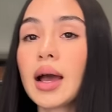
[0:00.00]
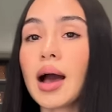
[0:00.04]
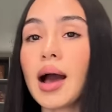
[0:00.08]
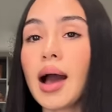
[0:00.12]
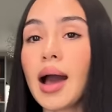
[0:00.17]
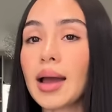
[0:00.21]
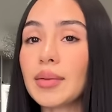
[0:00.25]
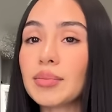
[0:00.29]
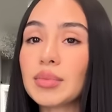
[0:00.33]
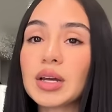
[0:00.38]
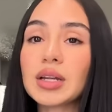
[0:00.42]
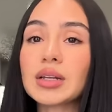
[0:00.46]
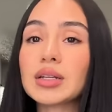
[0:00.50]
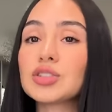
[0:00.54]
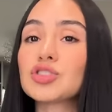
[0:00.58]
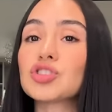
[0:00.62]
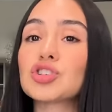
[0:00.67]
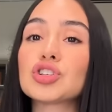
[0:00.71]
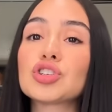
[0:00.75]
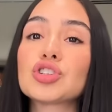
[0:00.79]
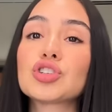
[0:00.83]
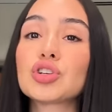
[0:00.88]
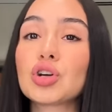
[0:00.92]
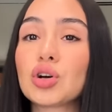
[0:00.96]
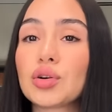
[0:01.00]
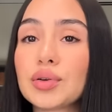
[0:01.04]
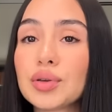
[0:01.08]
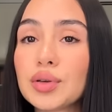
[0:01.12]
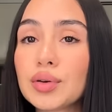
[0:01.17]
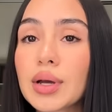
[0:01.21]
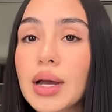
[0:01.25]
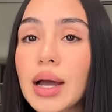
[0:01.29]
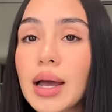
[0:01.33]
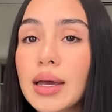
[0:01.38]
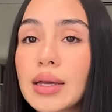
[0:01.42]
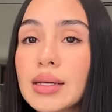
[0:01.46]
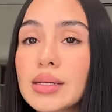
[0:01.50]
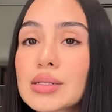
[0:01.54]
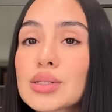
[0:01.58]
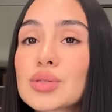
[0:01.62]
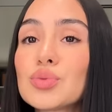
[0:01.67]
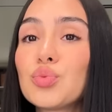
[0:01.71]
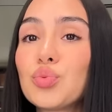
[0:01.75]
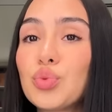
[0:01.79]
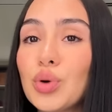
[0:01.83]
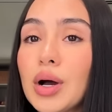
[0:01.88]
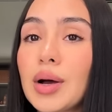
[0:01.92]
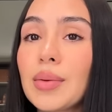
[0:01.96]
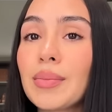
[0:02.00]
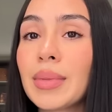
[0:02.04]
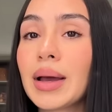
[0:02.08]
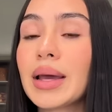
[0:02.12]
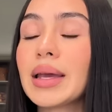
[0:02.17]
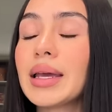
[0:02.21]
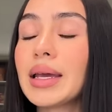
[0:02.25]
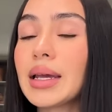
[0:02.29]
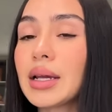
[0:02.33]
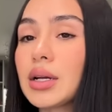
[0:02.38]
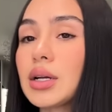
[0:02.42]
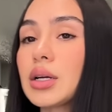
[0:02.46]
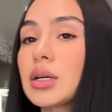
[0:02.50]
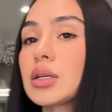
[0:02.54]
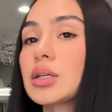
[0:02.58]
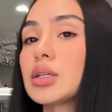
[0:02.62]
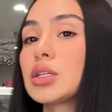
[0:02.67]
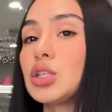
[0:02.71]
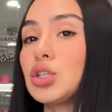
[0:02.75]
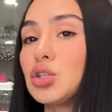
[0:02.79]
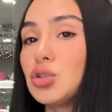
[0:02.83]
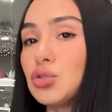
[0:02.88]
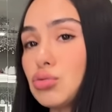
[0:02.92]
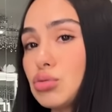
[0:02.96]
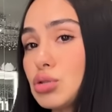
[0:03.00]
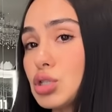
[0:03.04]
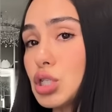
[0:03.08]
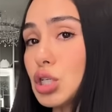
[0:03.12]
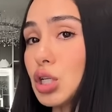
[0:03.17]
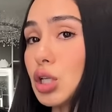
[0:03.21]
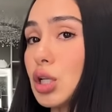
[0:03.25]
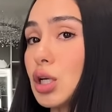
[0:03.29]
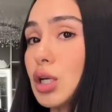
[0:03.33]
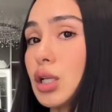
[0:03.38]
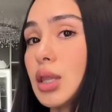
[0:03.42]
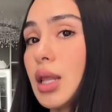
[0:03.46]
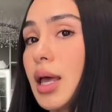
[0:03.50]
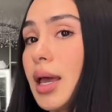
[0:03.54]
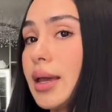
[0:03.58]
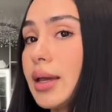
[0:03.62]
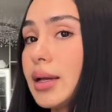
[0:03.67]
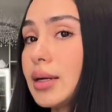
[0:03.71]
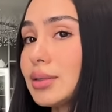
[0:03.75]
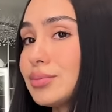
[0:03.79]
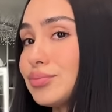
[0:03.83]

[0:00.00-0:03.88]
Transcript: I'm gonna just show you guys what my hair used to look like.